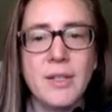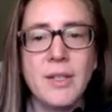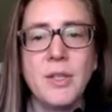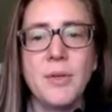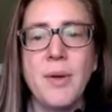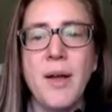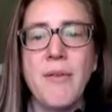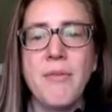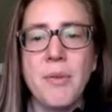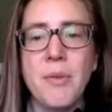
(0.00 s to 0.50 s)
you
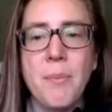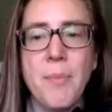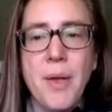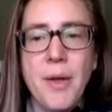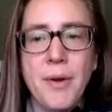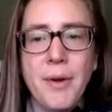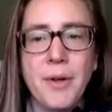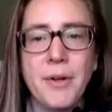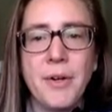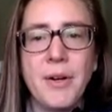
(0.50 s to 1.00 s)
have the
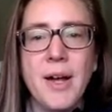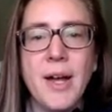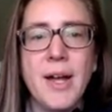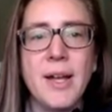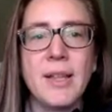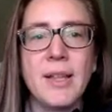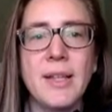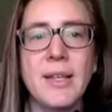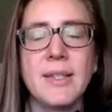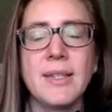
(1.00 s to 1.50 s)
barrier
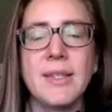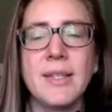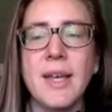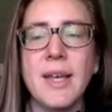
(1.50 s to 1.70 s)
island,